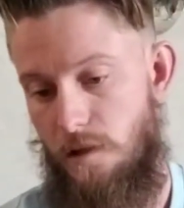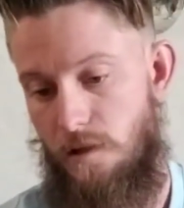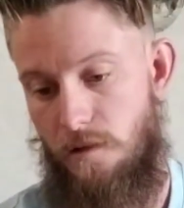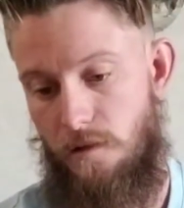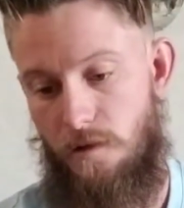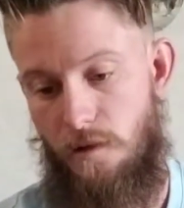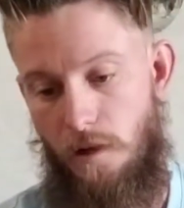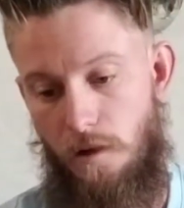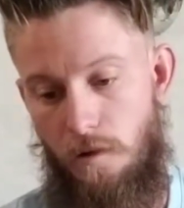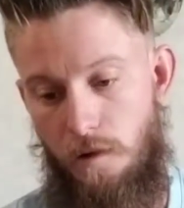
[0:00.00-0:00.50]

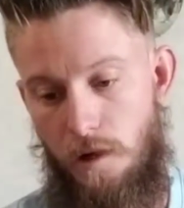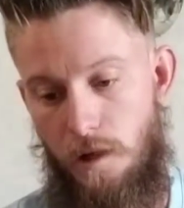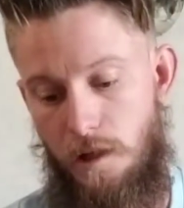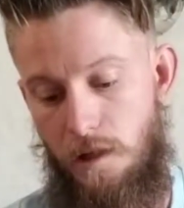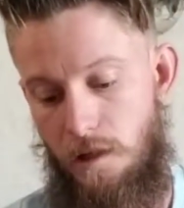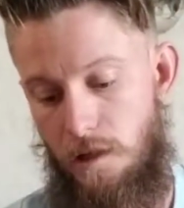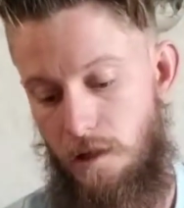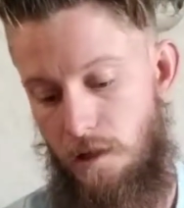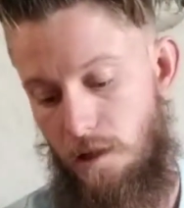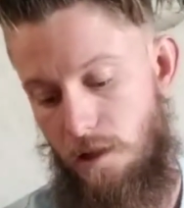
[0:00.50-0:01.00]
So
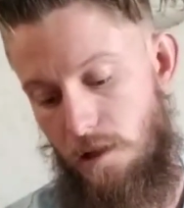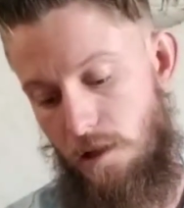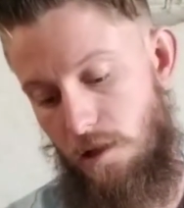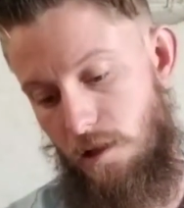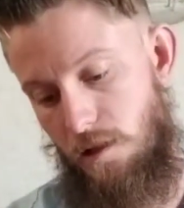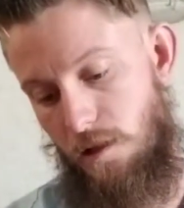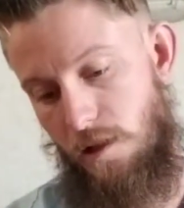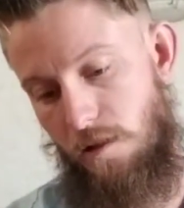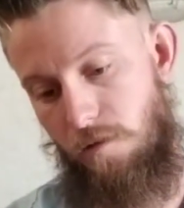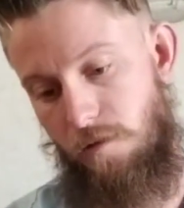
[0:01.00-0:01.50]

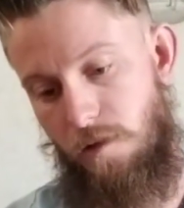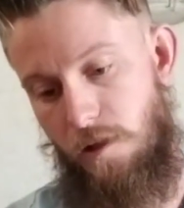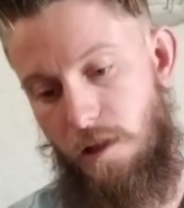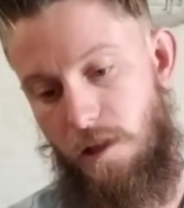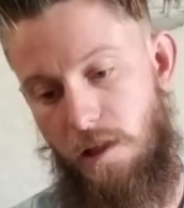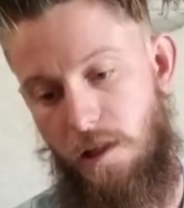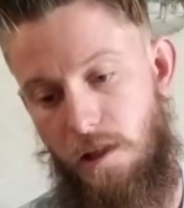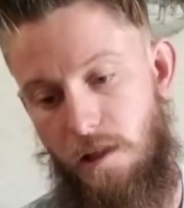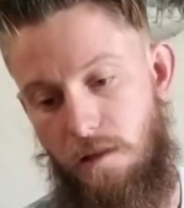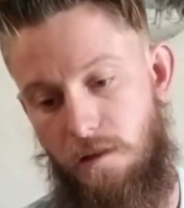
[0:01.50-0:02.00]
definitely